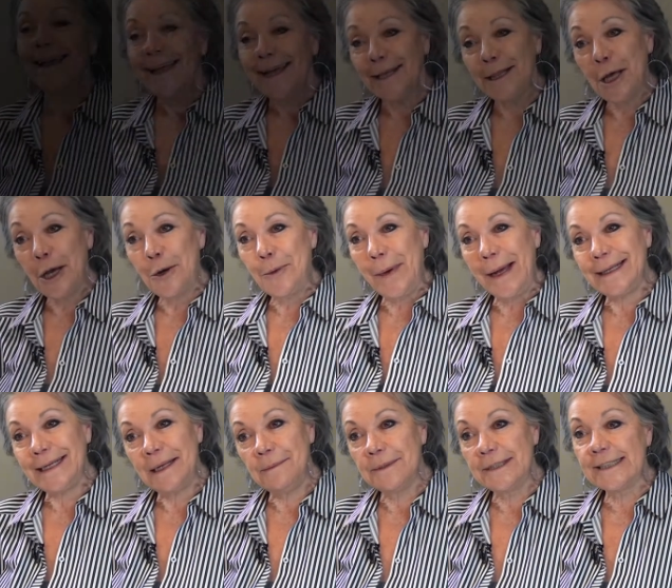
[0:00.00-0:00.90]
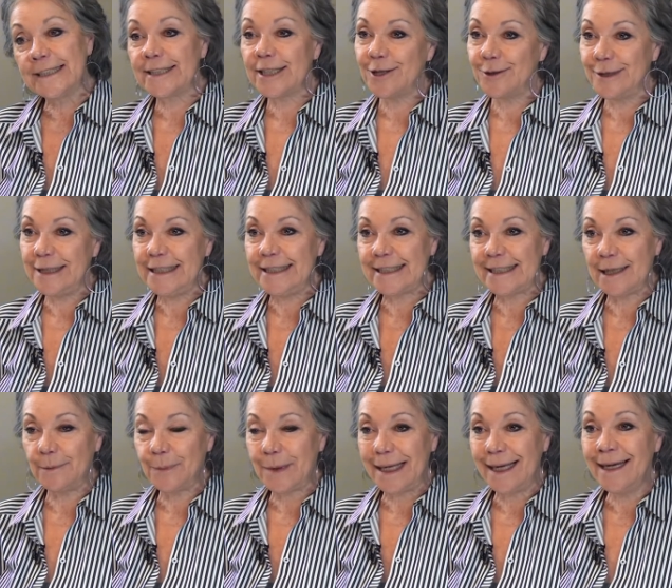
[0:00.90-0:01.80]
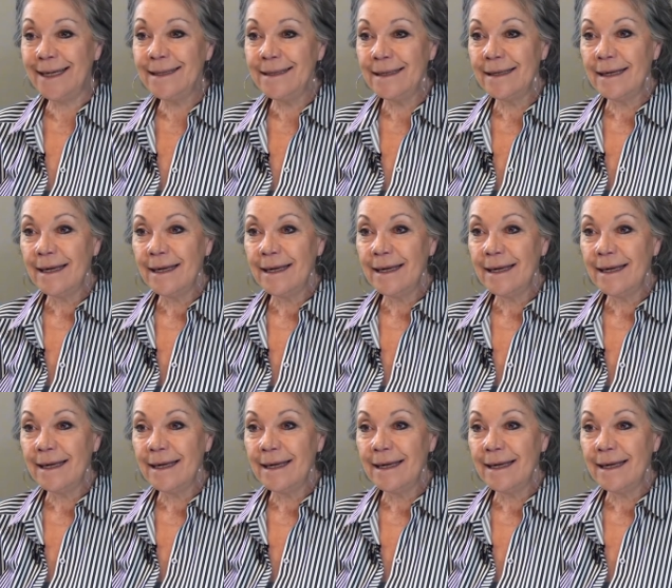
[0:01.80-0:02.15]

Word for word: Hello, my name is Toni Sipka,